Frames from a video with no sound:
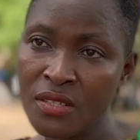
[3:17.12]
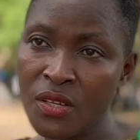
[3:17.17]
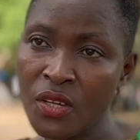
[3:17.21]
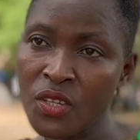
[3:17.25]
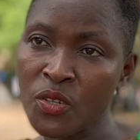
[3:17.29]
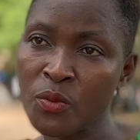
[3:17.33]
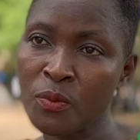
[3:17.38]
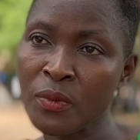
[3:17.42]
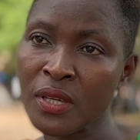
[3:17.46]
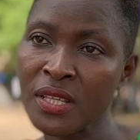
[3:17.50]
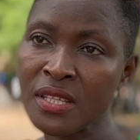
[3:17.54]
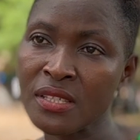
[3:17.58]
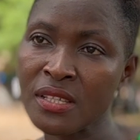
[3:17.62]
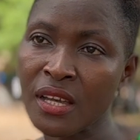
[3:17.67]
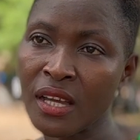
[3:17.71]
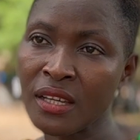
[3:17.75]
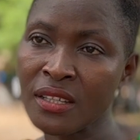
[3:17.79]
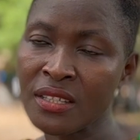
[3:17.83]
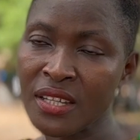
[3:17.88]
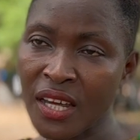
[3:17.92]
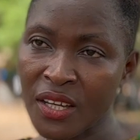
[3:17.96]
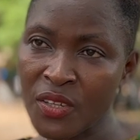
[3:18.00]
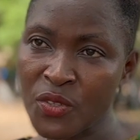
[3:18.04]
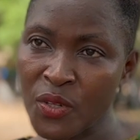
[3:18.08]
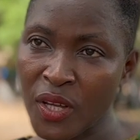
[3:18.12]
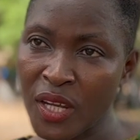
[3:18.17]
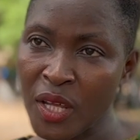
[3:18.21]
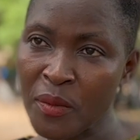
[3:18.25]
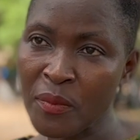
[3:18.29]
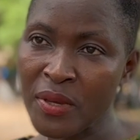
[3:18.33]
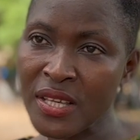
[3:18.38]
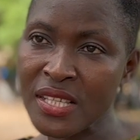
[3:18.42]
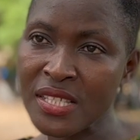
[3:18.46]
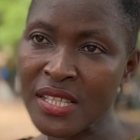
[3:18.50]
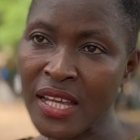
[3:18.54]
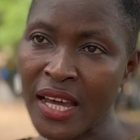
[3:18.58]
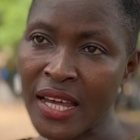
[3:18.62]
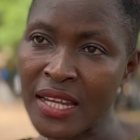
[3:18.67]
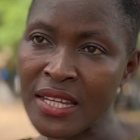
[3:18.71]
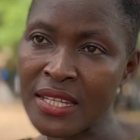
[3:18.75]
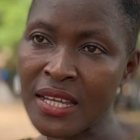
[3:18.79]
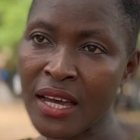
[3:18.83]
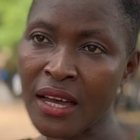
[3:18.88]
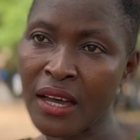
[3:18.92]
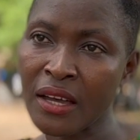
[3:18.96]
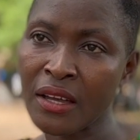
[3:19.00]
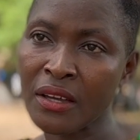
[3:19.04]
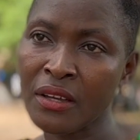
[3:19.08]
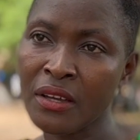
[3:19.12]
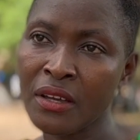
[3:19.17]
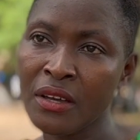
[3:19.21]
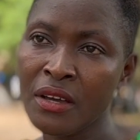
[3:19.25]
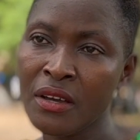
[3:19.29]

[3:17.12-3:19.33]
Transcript: That means it actually means that uh,